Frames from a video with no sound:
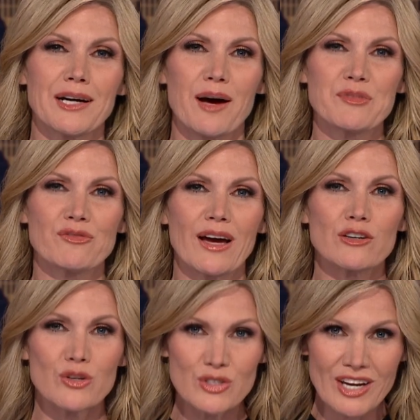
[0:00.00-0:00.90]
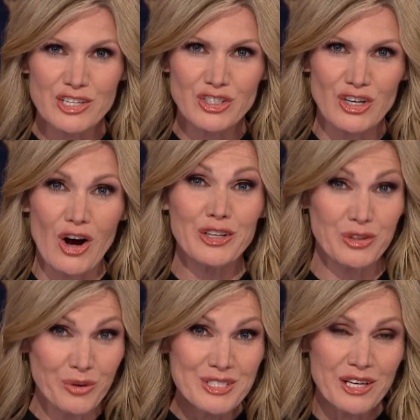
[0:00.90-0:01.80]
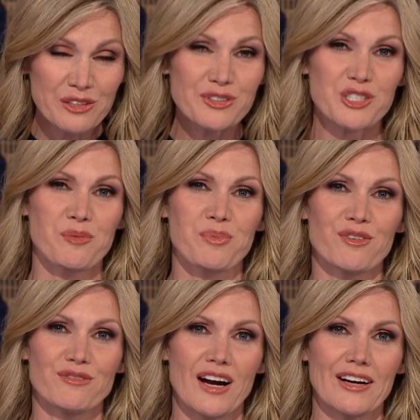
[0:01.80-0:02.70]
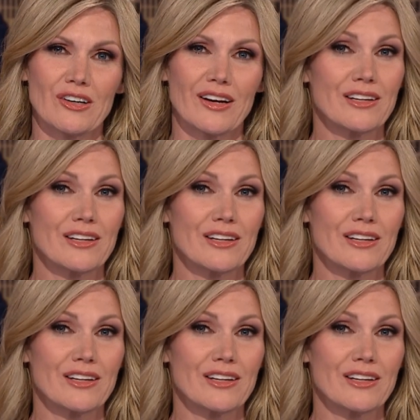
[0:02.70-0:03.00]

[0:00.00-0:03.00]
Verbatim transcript: com to find News Nation on your television provider.